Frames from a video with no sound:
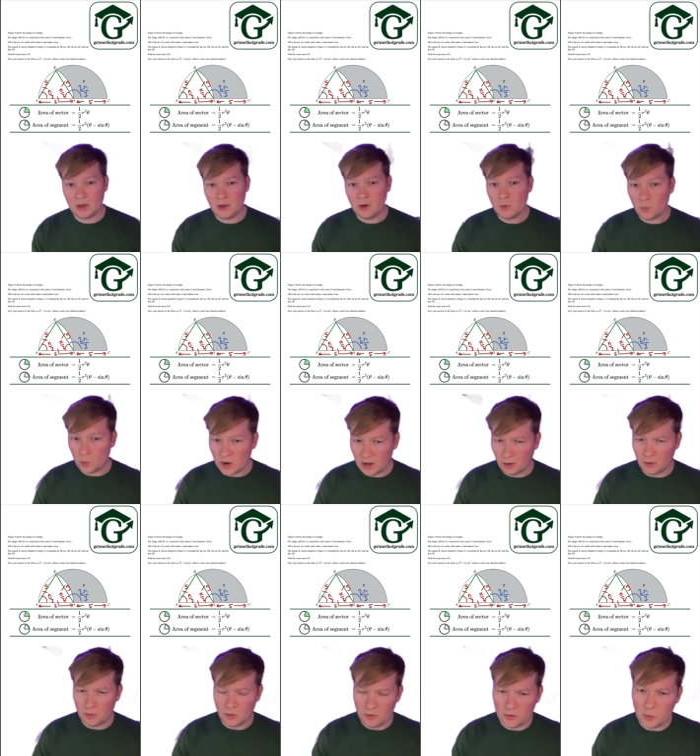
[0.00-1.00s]
Well,
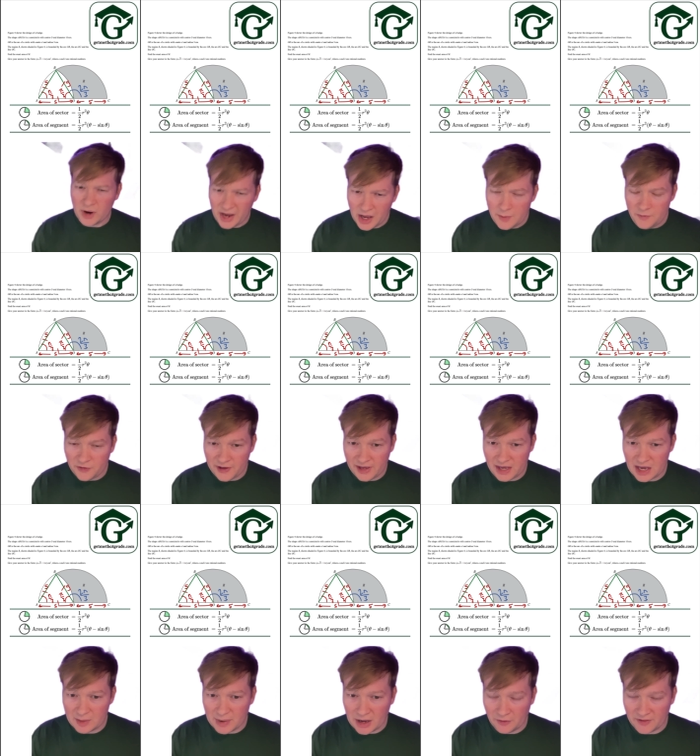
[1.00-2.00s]
the way I'm thinking
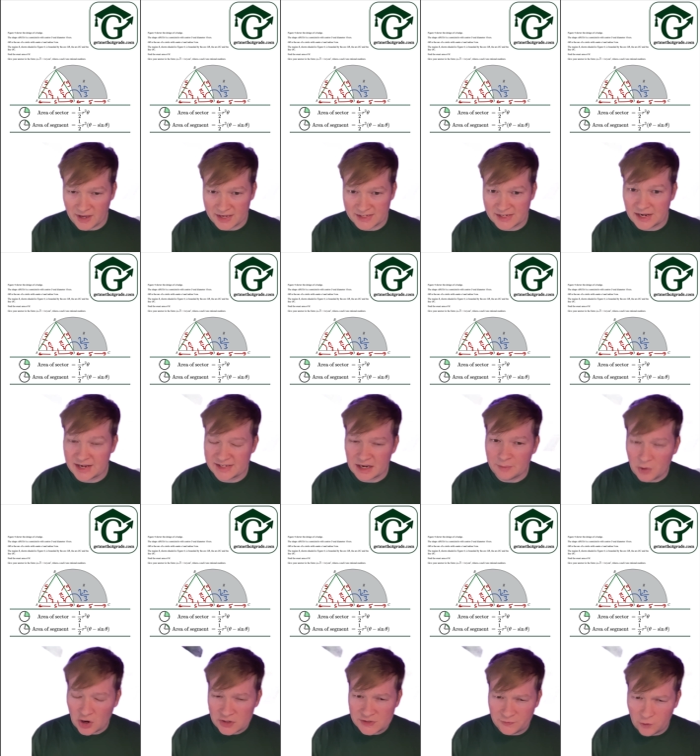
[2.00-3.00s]
about this is I'm going
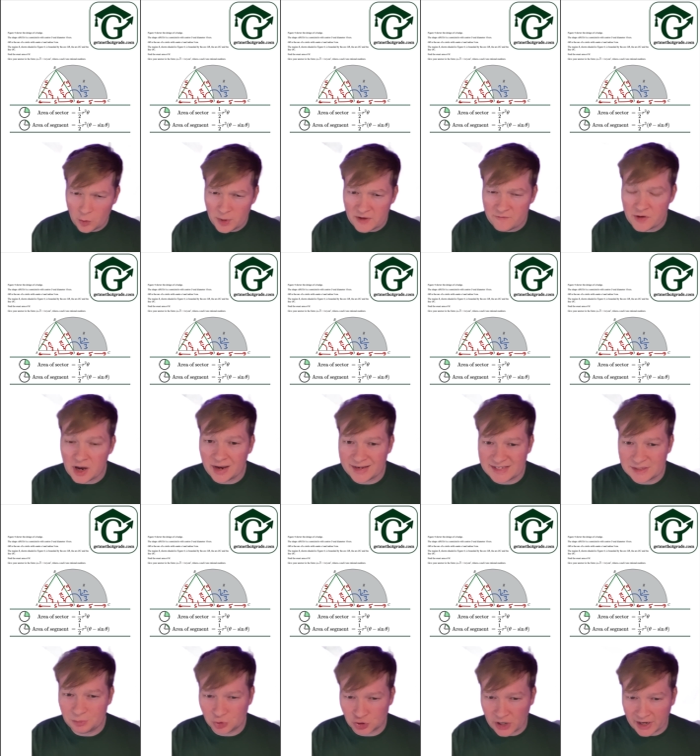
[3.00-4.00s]
to form it via
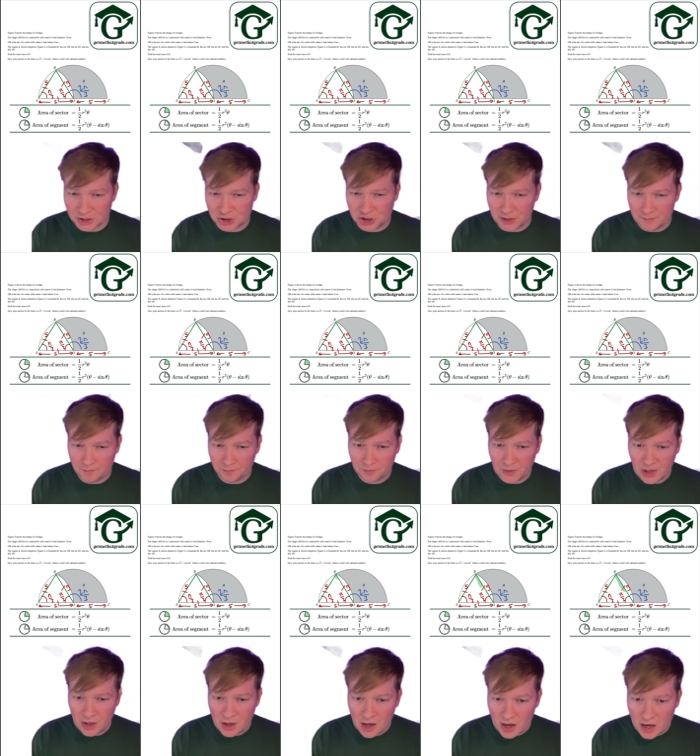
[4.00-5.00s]
subtraction.
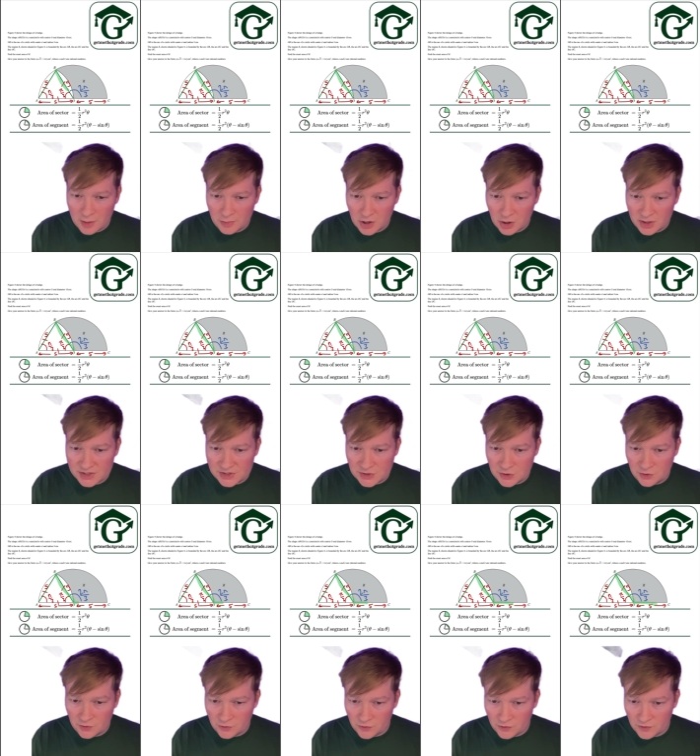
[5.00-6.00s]
I'm going to
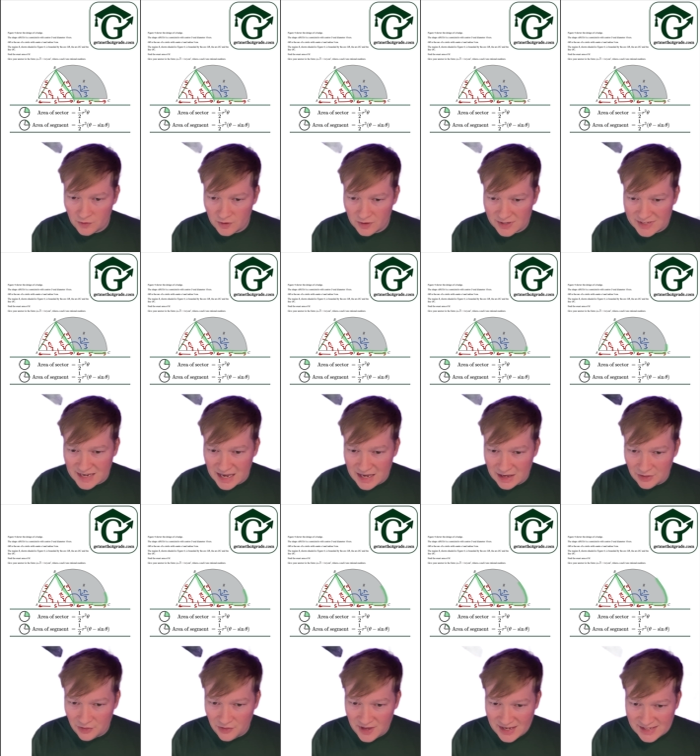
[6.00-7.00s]
take
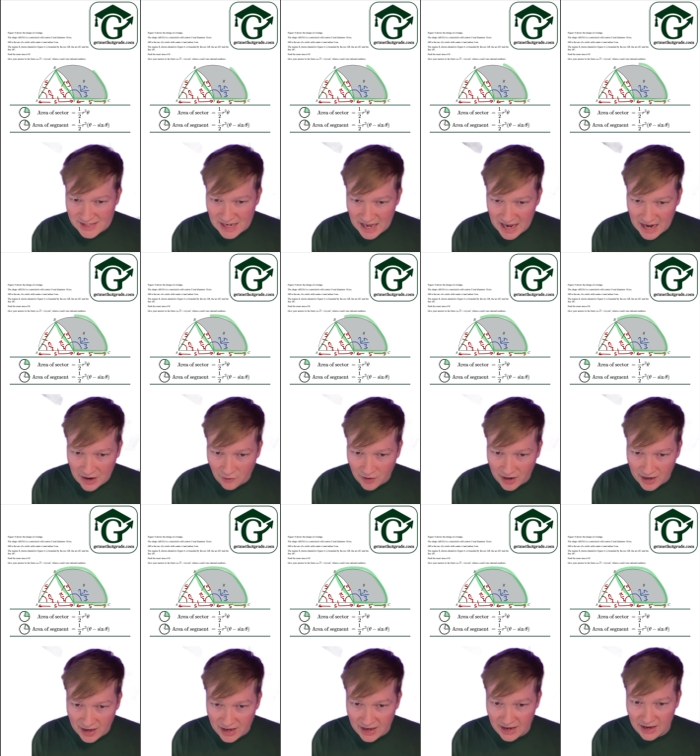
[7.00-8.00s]
this area
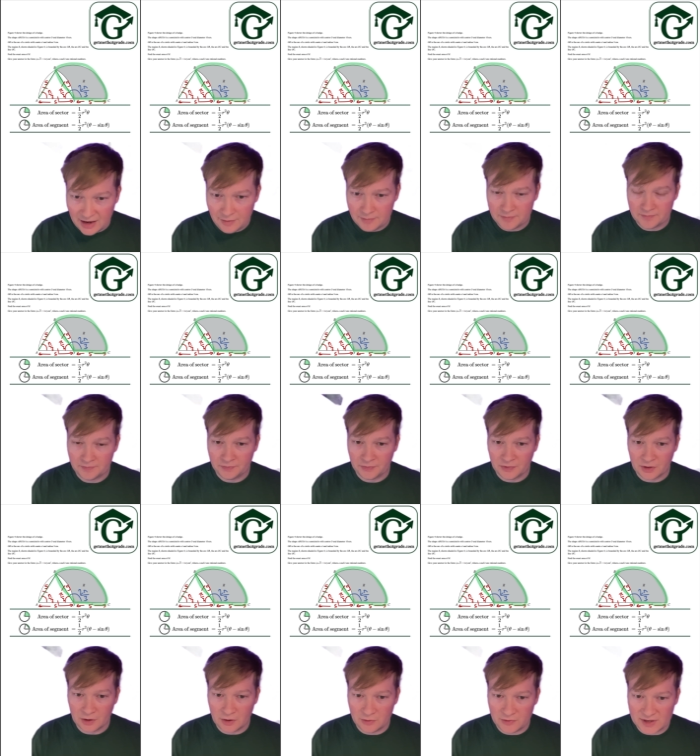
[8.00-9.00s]
here
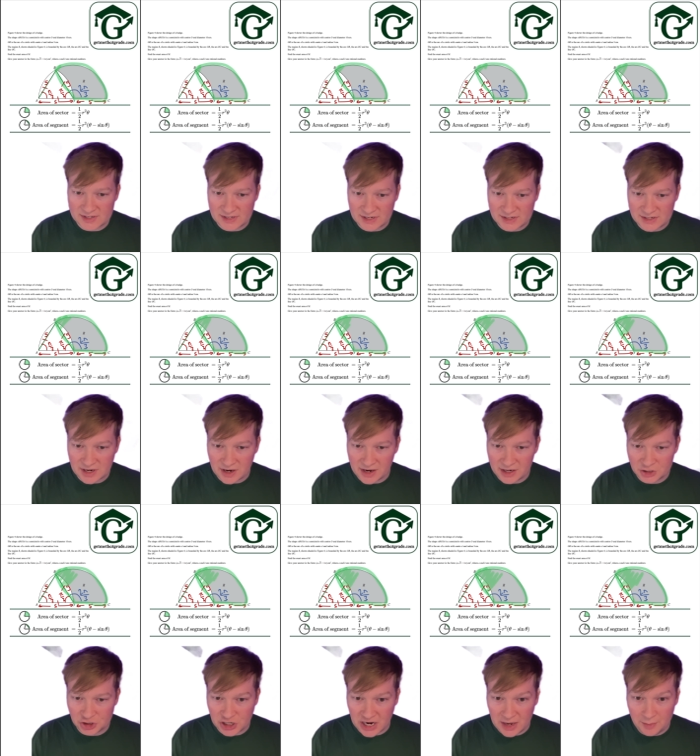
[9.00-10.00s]
of this entire
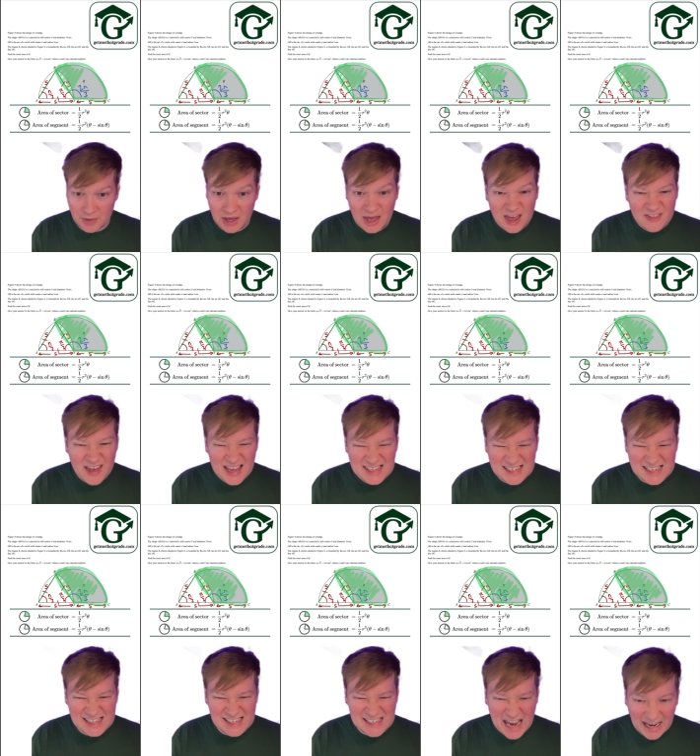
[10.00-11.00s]
shape. That's a
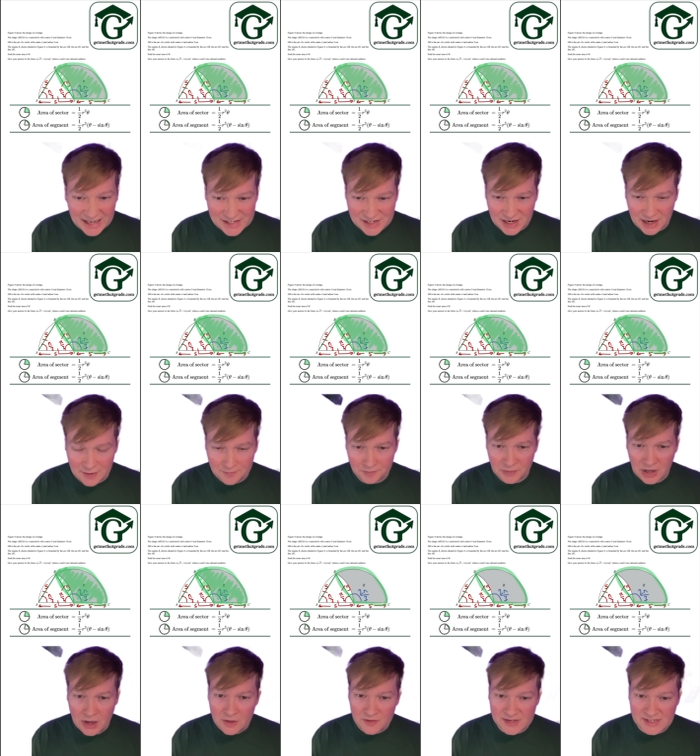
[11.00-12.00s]
sector,
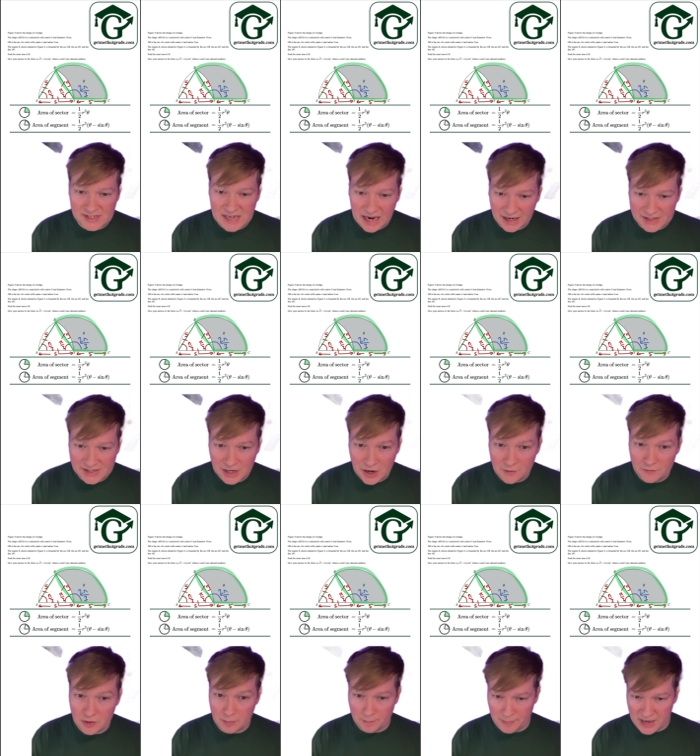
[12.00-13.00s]
the sector of the
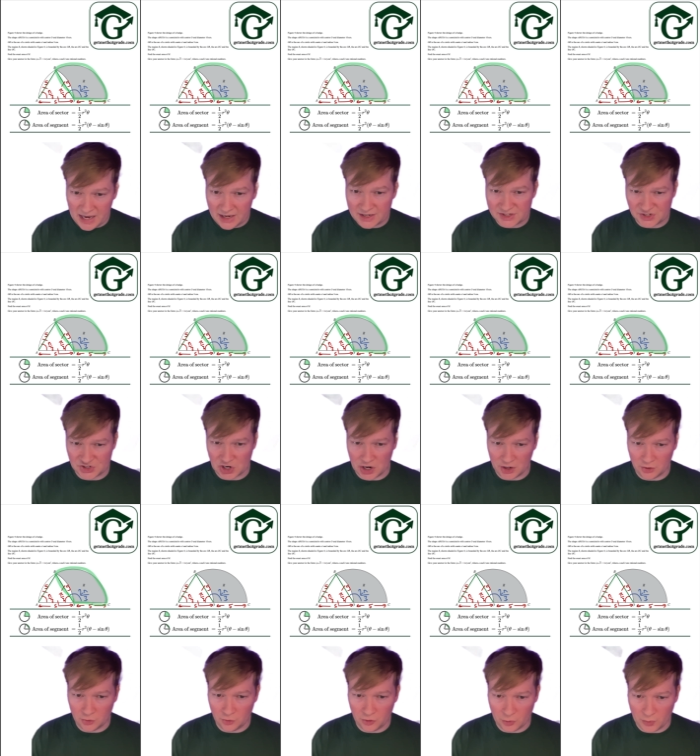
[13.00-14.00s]
big circle
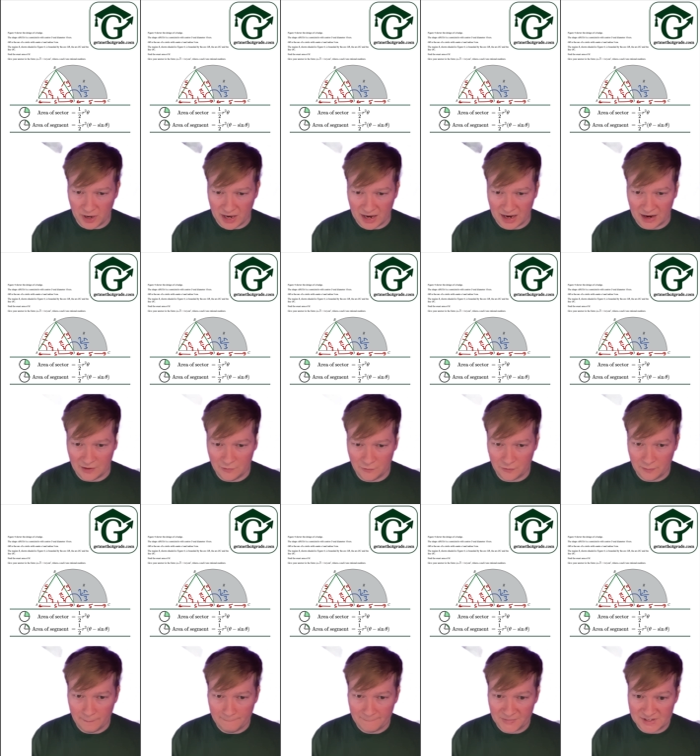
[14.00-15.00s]
that we have,
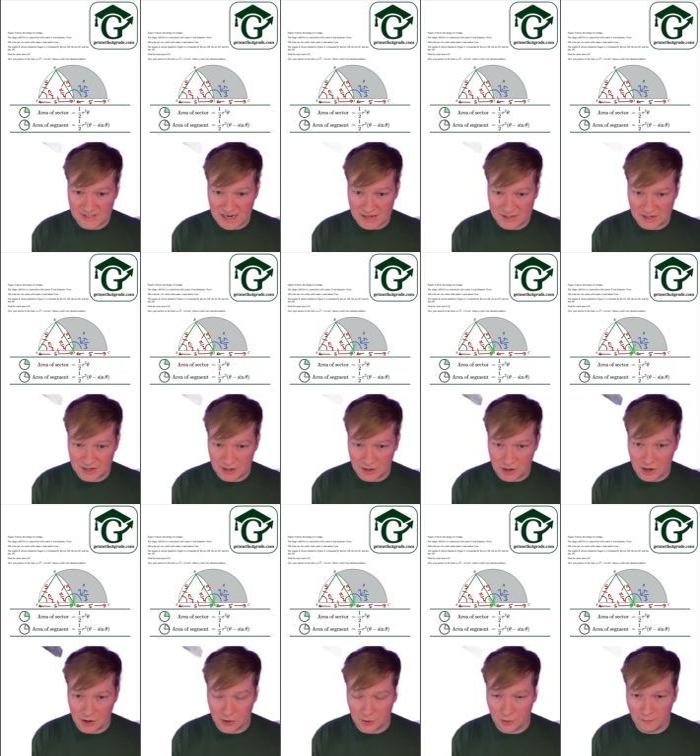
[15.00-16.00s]
centered at O.